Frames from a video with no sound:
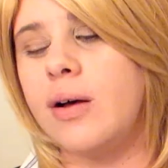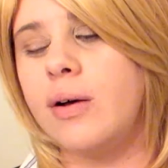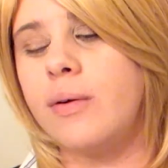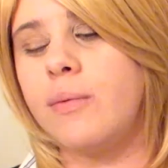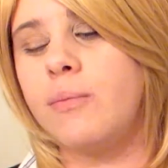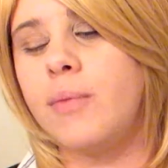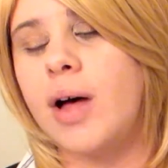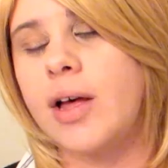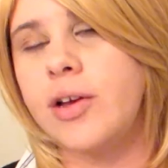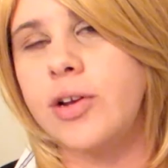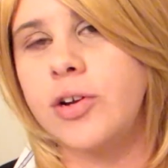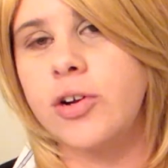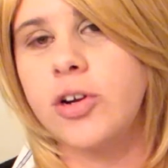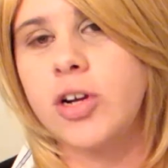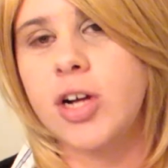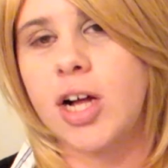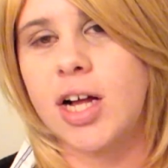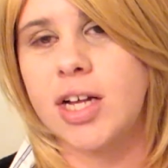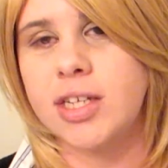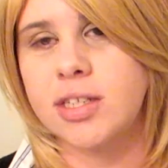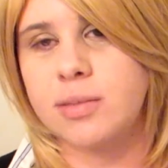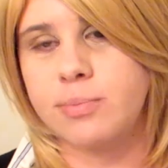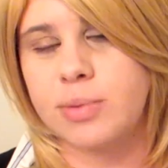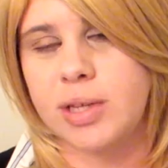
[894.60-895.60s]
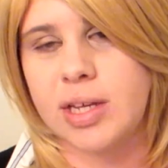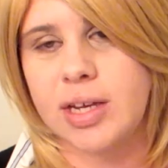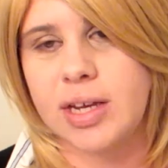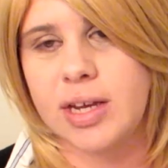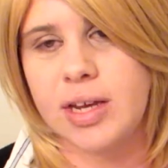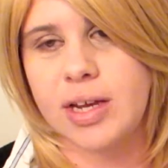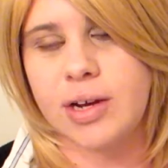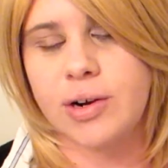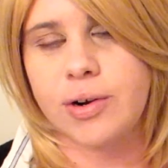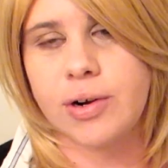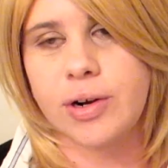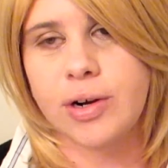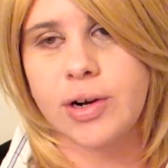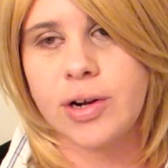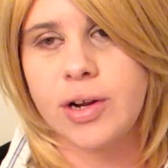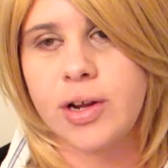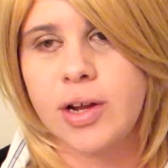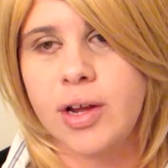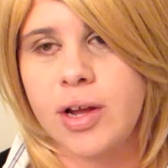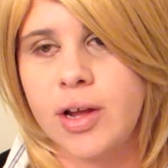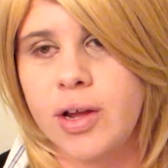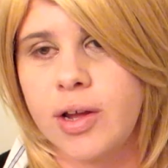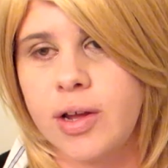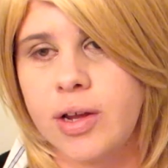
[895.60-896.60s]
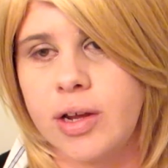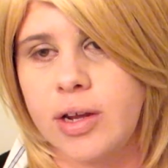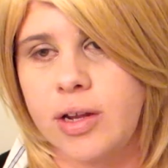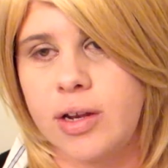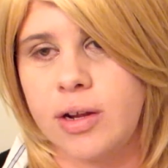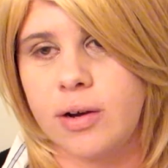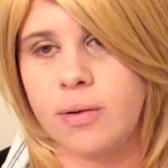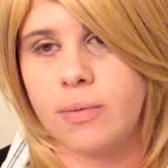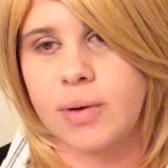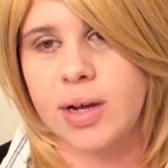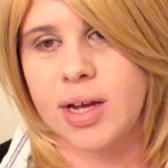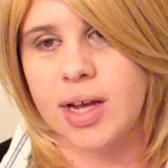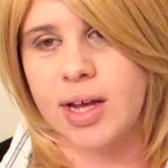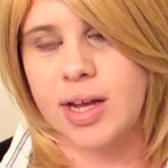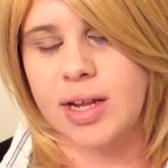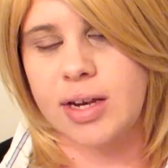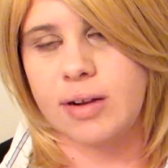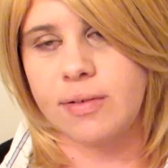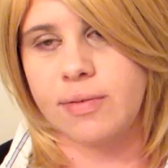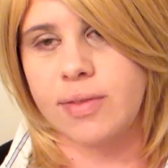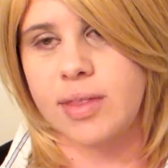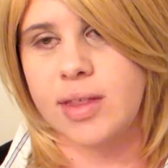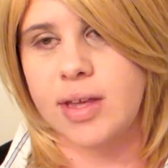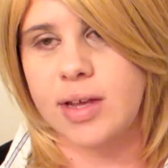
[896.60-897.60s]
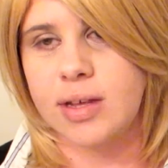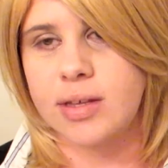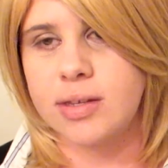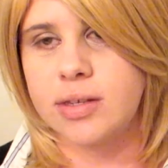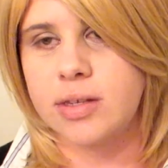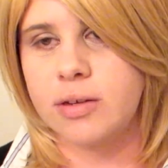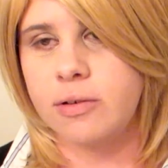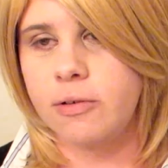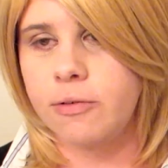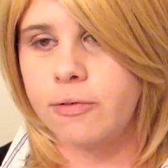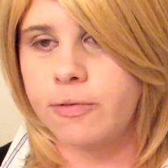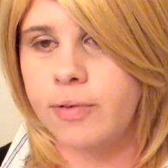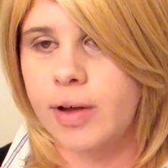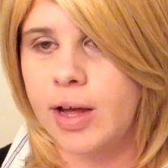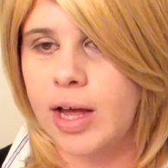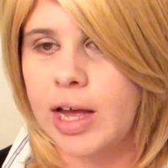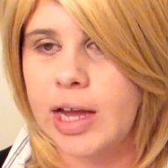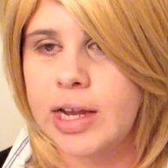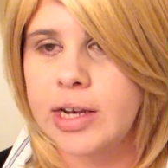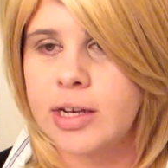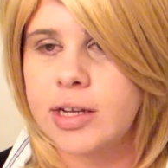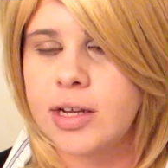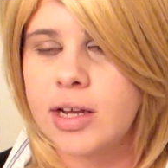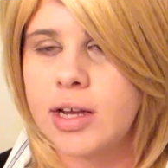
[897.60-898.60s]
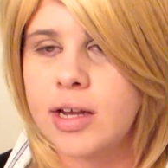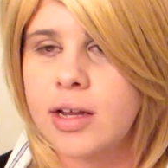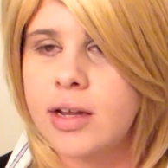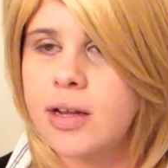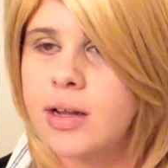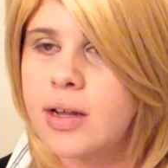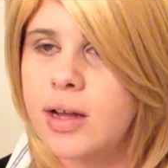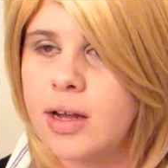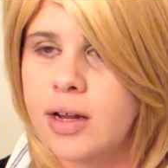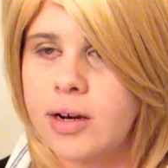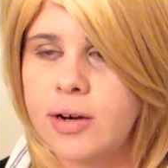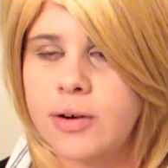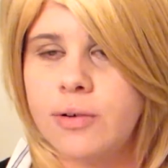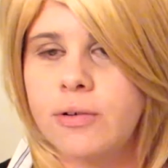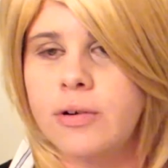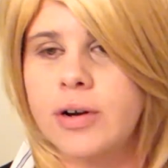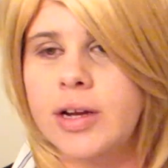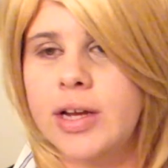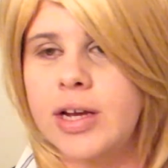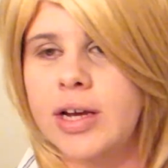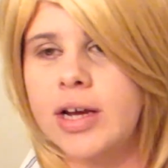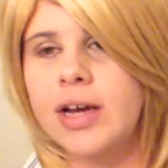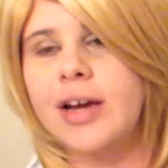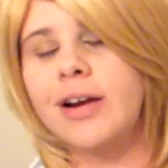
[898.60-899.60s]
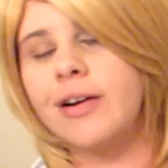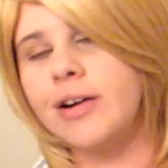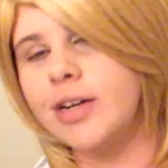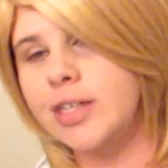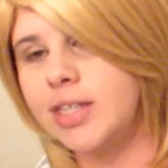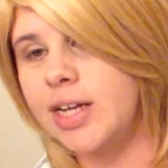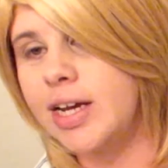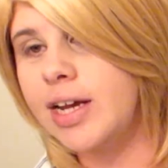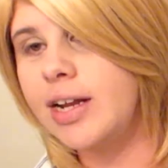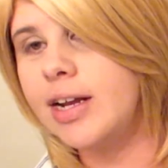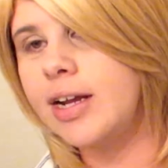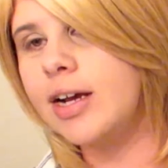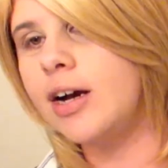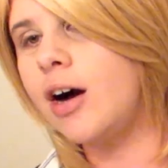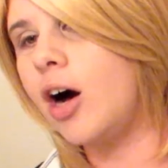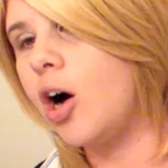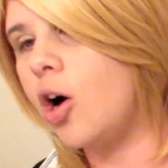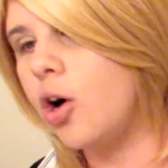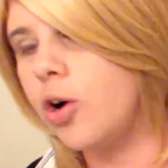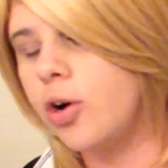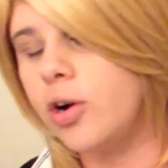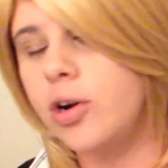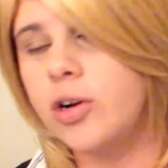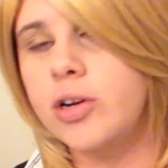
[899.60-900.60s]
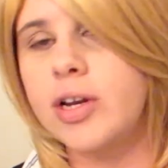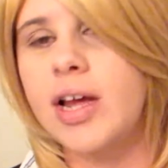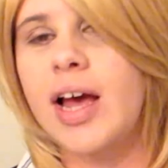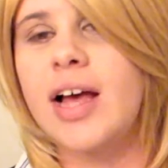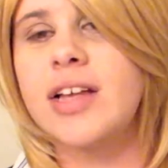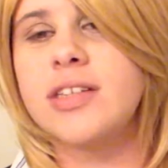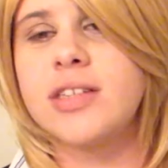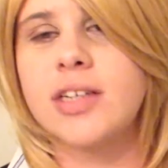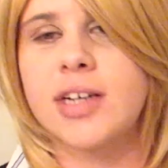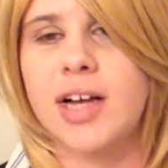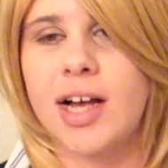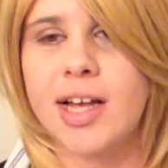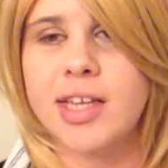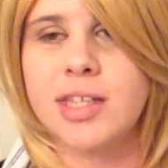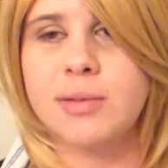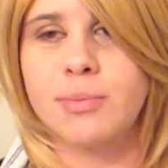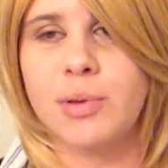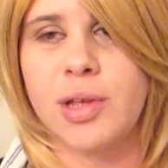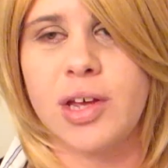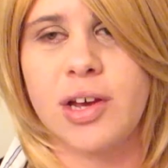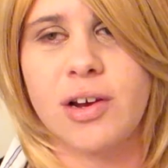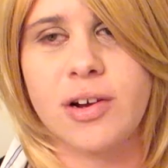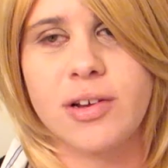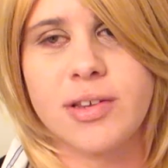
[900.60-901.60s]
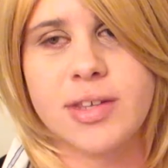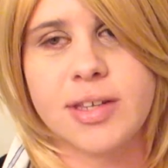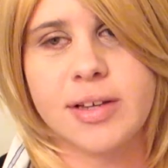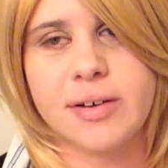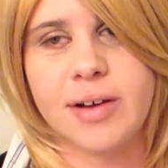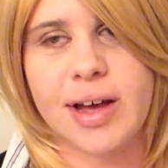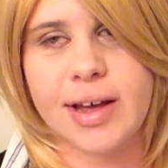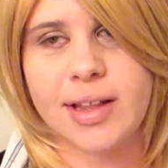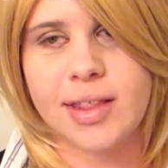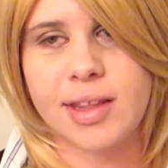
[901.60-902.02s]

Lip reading: while you're cosplaying, or me know what kind of things you find annoying, irritating, hard as a cosplayer, so I'd